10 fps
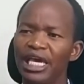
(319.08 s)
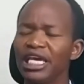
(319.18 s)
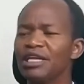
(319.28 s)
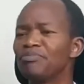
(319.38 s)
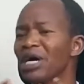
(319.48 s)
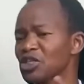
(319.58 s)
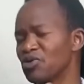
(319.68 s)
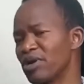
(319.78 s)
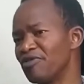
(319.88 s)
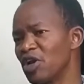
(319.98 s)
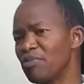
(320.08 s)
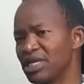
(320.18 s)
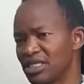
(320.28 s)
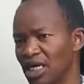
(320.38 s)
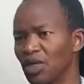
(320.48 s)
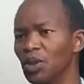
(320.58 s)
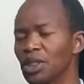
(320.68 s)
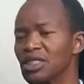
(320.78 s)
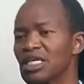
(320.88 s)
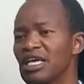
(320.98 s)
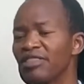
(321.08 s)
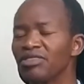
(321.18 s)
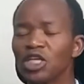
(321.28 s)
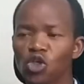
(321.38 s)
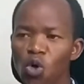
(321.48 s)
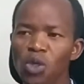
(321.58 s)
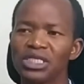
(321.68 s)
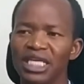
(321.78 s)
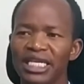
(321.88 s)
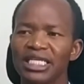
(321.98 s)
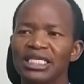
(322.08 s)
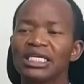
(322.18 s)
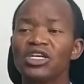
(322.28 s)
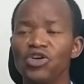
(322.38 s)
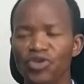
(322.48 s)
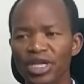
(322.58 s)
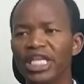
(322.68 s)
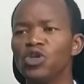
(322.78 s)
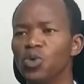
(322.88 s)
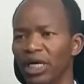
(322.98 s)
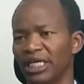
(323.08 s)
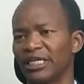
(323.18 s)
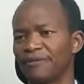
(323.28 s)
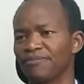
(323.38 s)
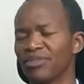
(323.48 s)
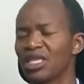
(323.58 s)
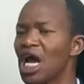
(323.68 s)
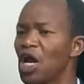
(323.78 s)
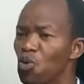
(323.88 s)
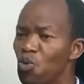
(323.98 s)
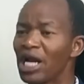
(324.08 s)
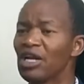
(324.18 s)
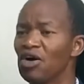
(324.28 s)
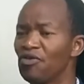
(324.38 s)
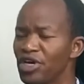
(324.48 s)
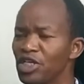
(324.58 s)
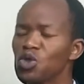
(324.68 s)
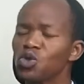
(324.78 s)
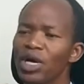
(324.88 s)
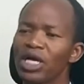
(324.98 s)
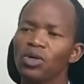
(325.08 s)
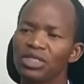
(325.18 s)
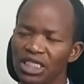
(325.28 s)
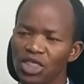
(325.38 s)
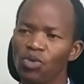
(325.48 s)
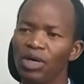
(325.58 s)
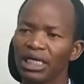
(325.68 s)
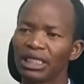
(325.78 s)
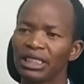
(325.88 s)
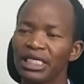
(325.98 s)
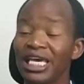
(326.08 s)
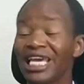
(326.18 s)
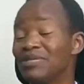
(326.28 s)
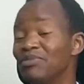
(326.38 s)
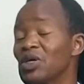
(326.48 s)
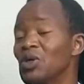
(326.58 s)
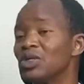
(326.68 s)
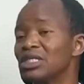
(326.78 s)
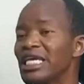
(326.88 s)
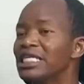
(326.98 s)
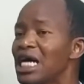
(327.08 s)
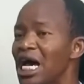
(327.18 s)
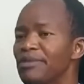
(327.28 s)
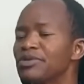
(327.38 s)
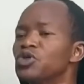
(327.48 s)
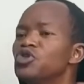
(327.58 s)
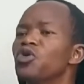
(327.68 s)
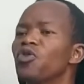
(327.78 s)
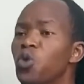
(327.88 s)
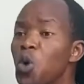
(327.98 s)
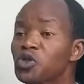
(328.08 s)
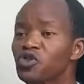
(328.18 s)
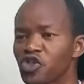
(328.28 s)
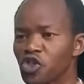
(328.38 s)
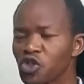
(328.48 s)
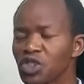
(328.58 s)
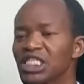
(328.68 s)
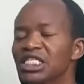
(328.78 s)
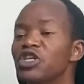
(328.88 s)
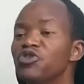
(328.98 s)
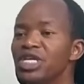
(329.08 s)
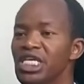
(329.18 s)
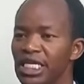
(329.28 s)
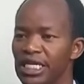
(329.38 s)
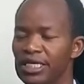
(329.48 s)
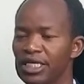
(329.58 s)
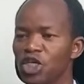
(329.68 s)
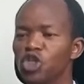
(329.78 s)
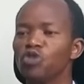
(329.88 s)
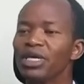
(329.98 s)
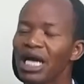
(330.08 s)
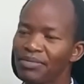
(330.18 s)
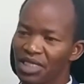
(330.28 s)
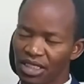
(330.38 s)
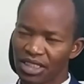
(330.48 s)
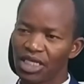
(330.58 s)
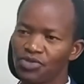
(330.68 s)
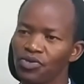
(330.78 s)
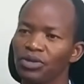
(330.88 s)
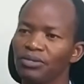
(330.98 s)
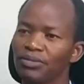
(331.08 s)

in personal development circles, that goal setting really do work. And one of the reasons why goal setting work is because it helps to draw those resources that you need to become successful.